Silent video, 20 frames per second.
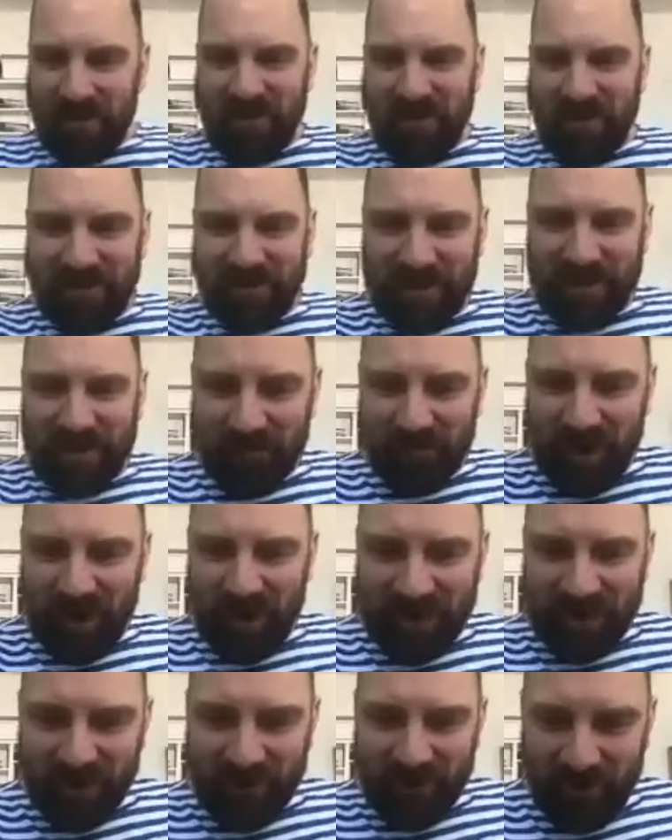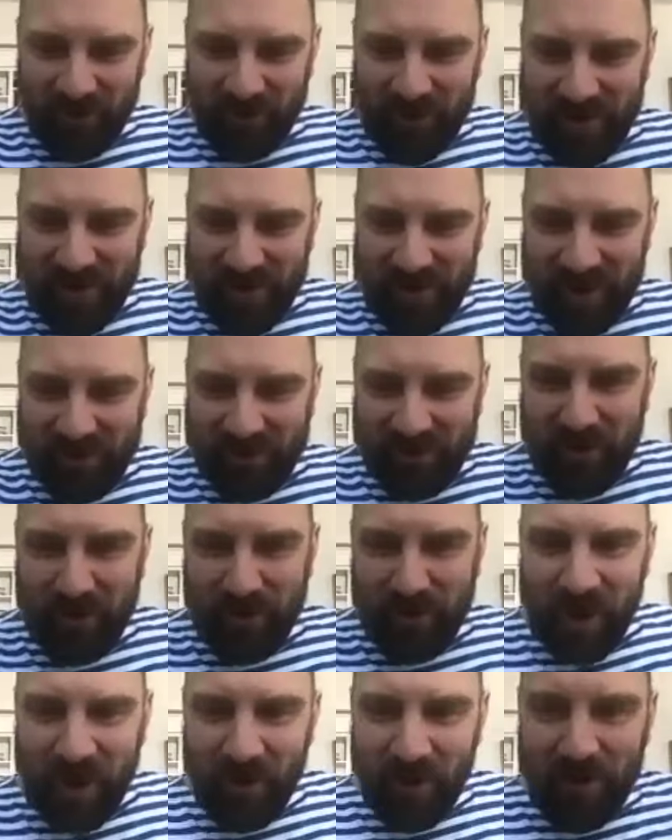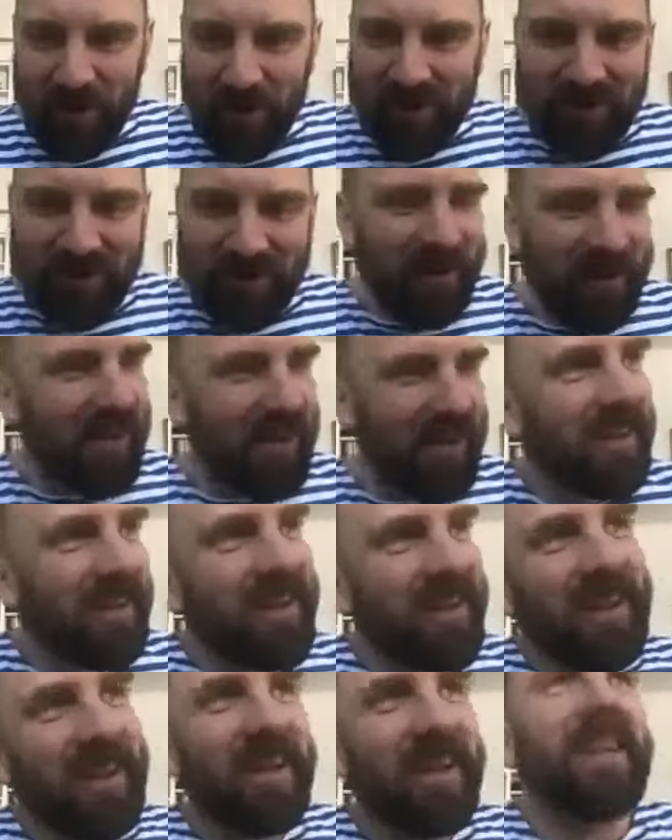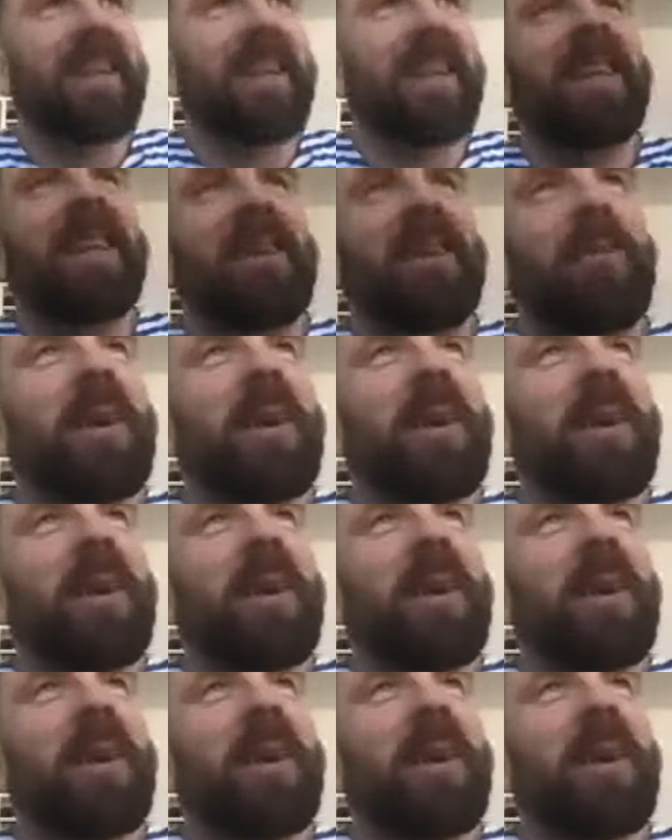days, right? You always ask people, "How are you?" and nobody